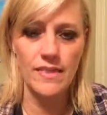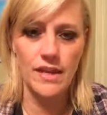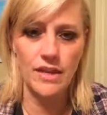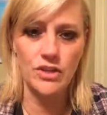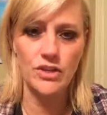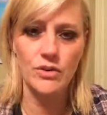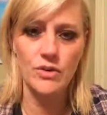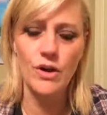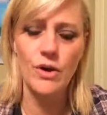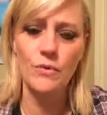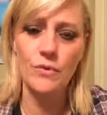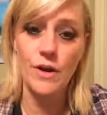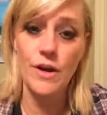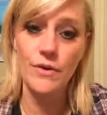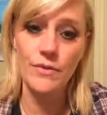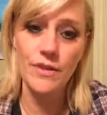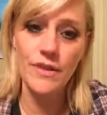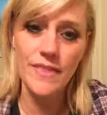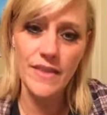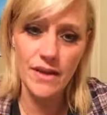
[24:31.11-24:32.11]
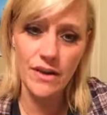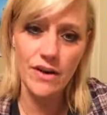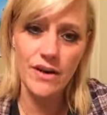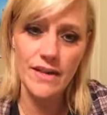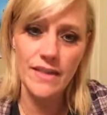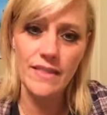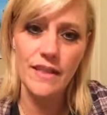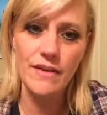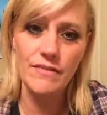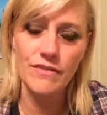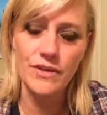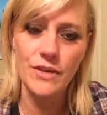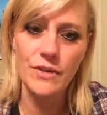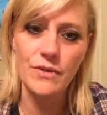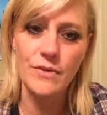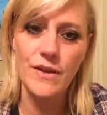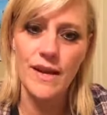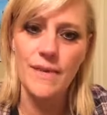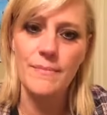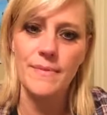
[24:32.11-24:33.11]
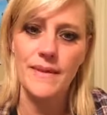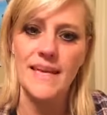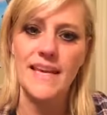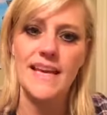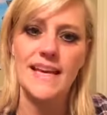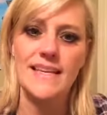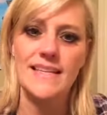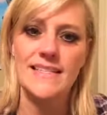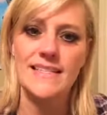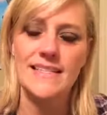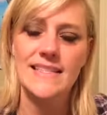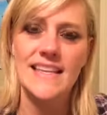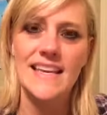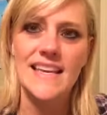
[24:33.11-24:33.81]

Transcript: and you don't know that they already love you, because